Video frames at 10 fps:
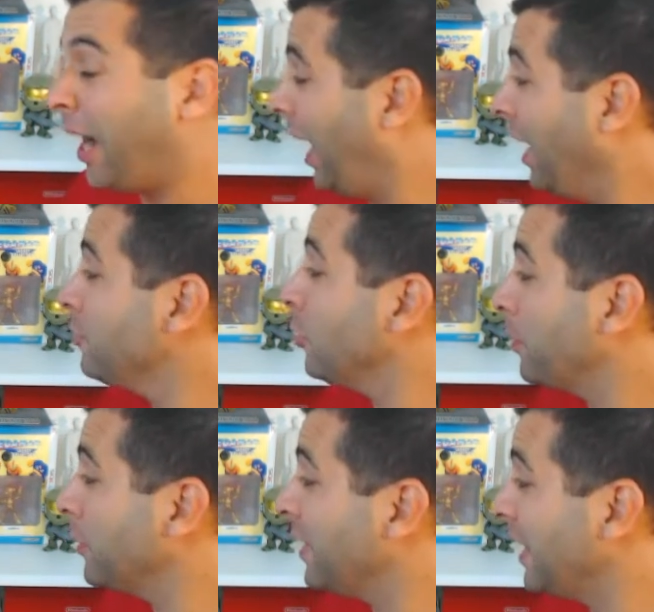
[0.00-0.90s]
one
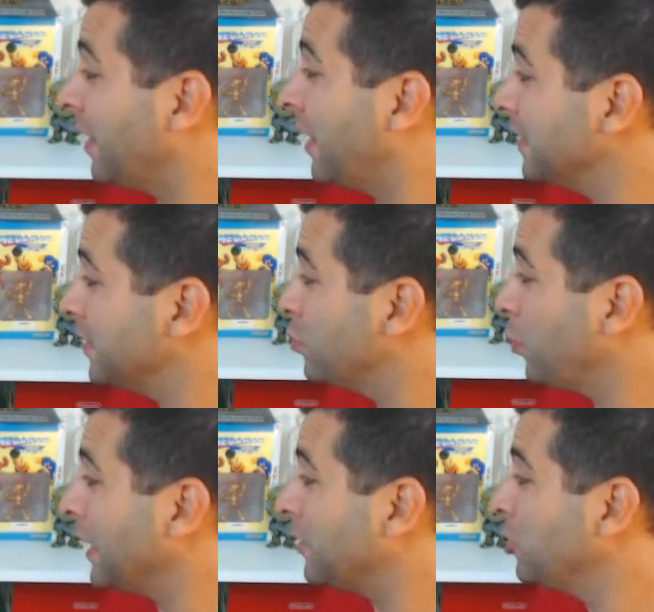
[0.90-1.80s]
hundred percent on the
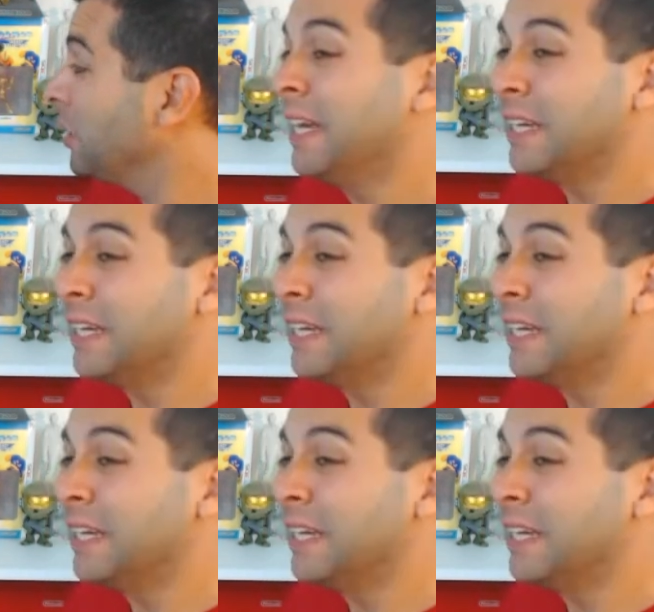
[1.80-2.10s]
Switch.